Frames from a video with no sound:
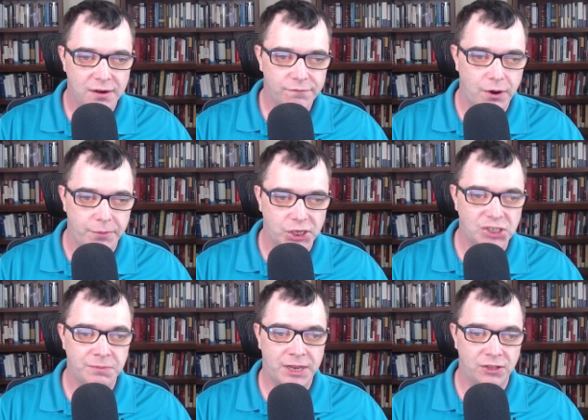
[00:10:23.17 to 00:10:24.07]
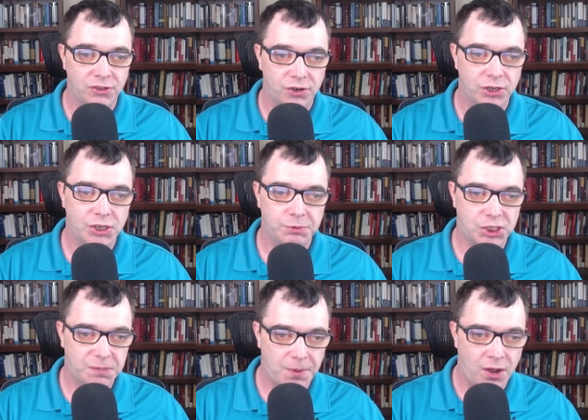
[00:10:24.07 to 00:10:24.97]
from which we can learn to
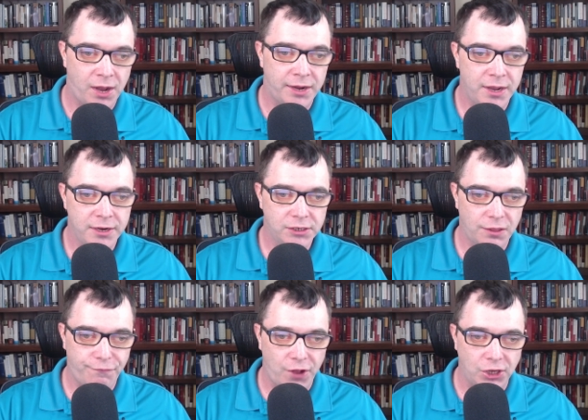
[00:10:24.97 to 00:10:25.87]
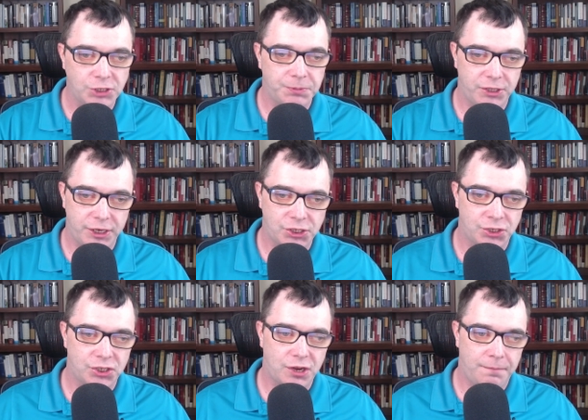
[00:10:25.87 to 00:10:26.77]
respond to the false
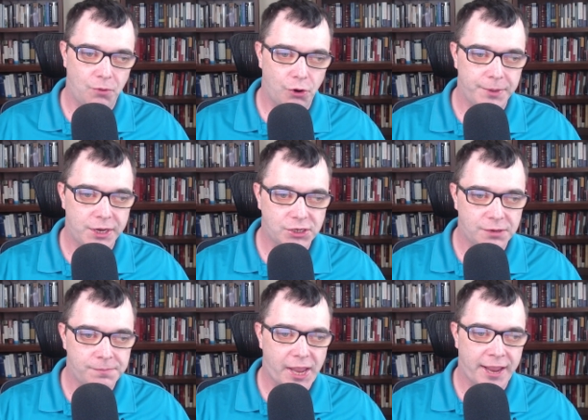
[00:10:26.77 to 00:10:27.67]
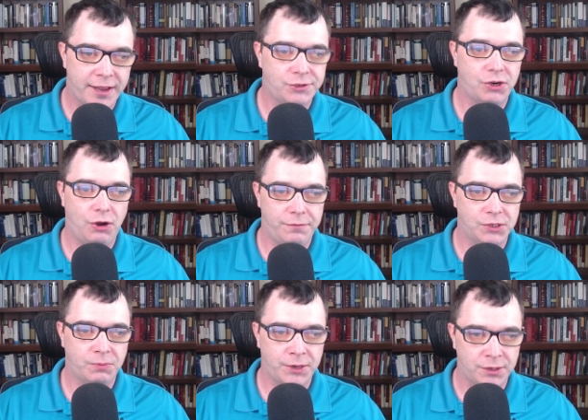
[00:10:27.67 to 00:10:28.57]
religions of Mormonism and
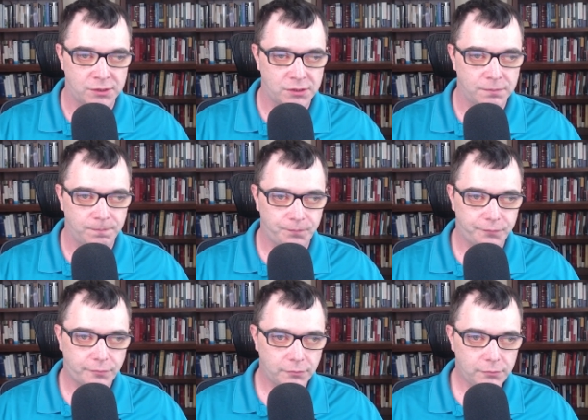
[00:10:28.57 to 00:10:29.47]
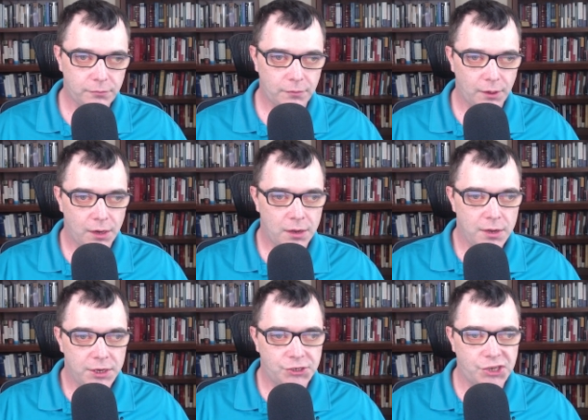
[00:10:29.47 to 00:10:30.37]
Jehovah's Witness.
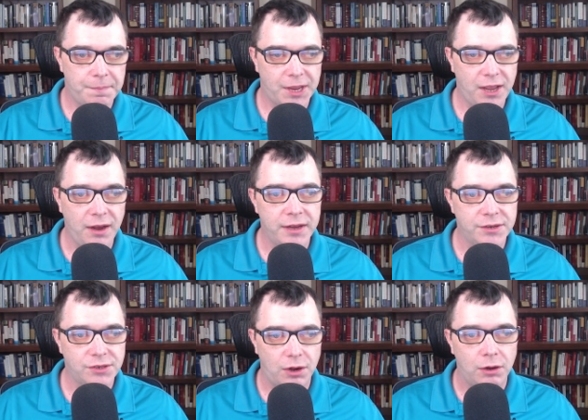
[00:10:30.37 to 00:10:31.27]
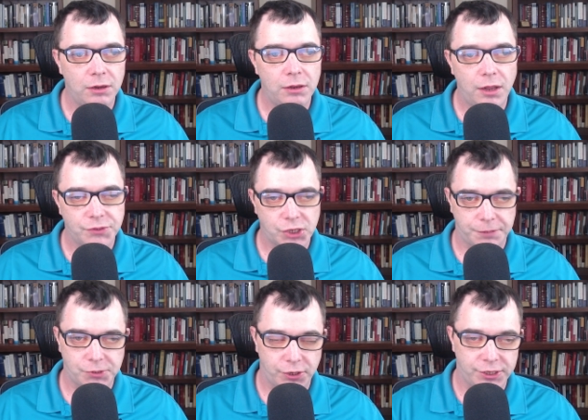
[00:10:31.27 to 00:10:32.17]
You see, because all of
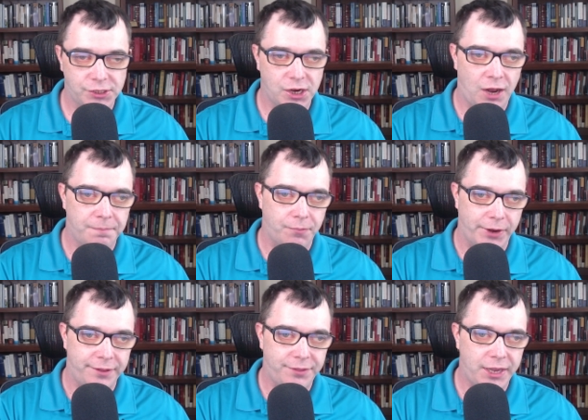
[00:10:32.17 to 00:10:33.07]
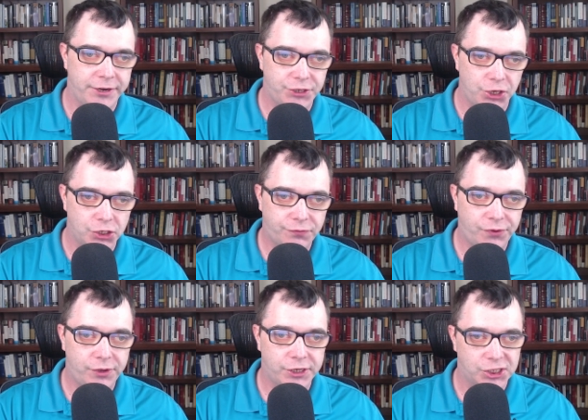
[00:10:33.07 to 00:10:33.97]
Scripture is God-breathed, it is
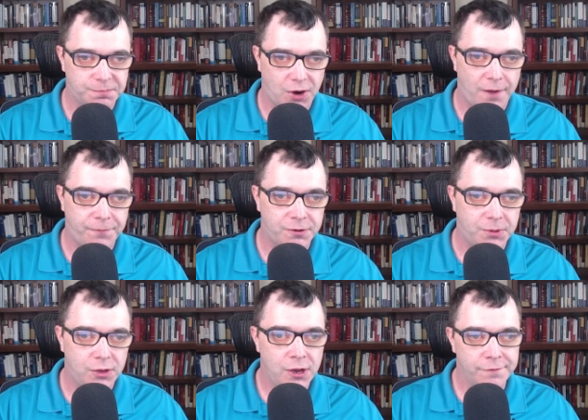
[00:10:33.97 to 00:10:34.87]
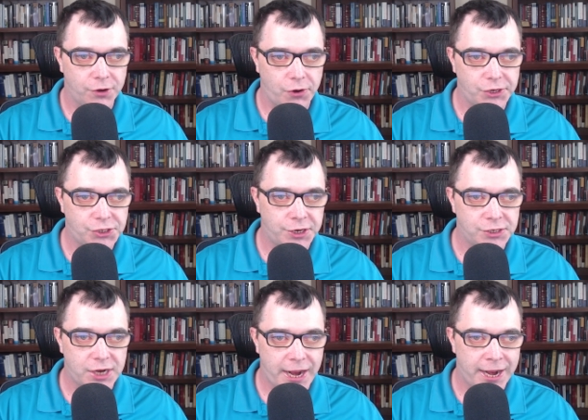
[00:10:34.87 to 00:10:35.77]
useful, it is profitable for
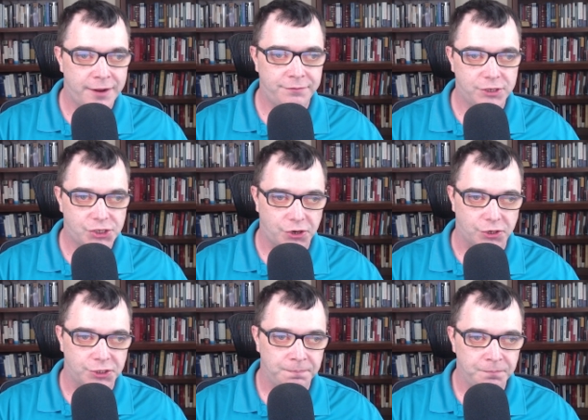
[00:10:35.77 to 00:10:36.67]
Christians and the church.